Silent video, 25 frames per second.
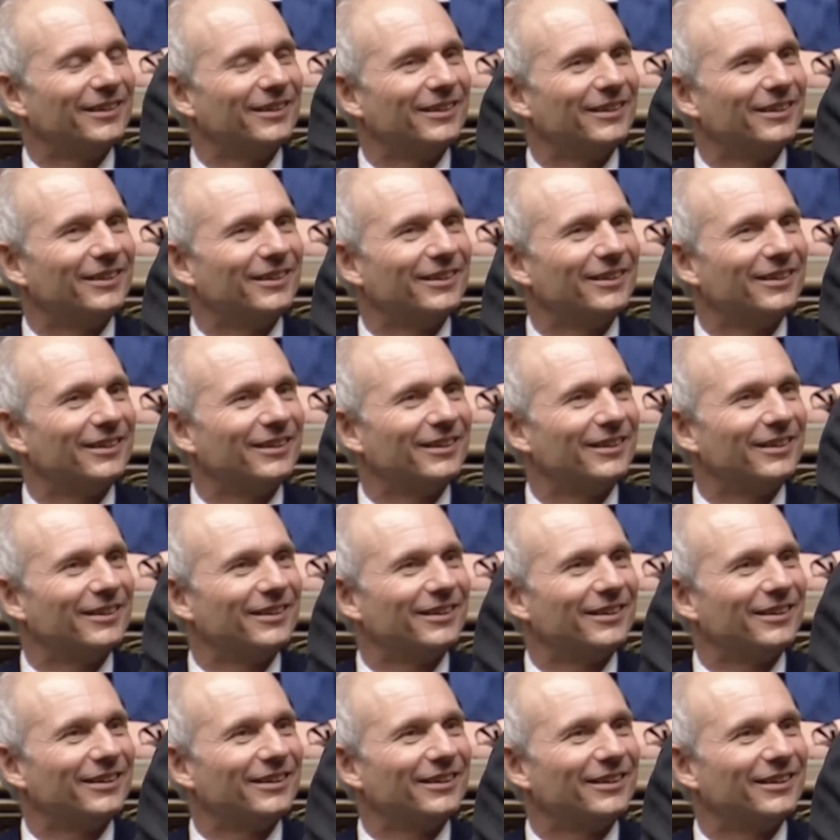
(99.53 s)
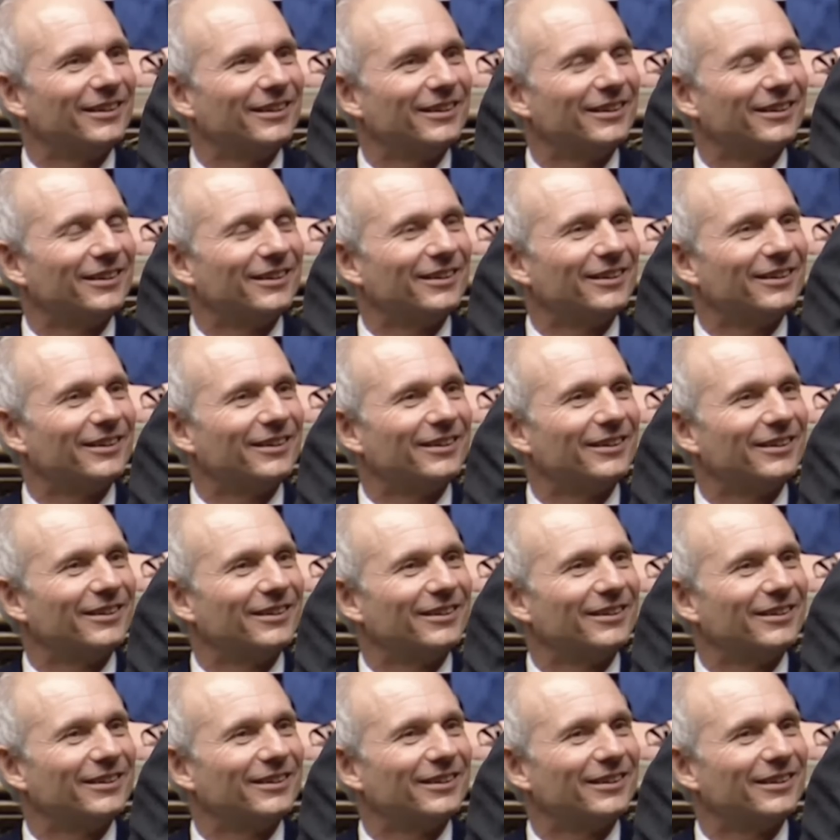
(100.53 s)

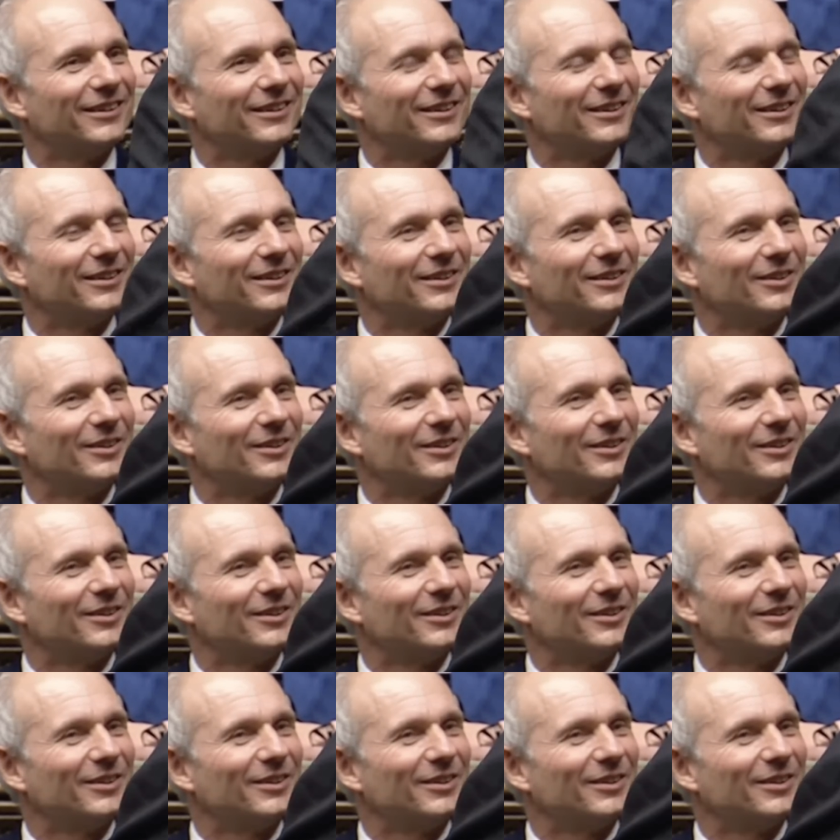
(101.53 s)
[no speech]